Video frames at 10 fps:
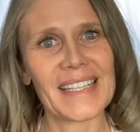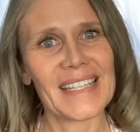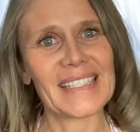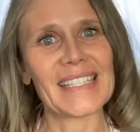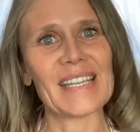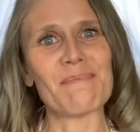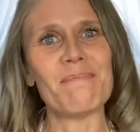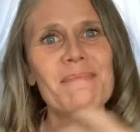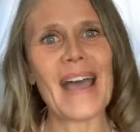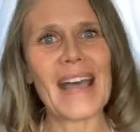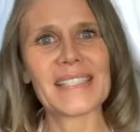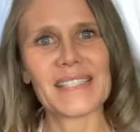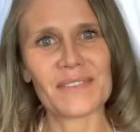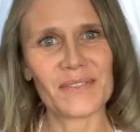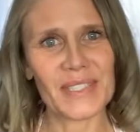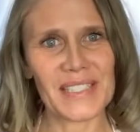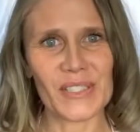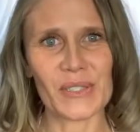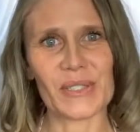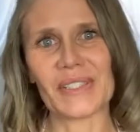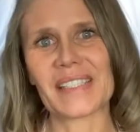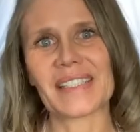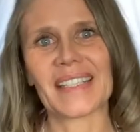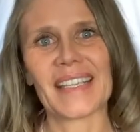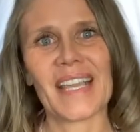to get massive results,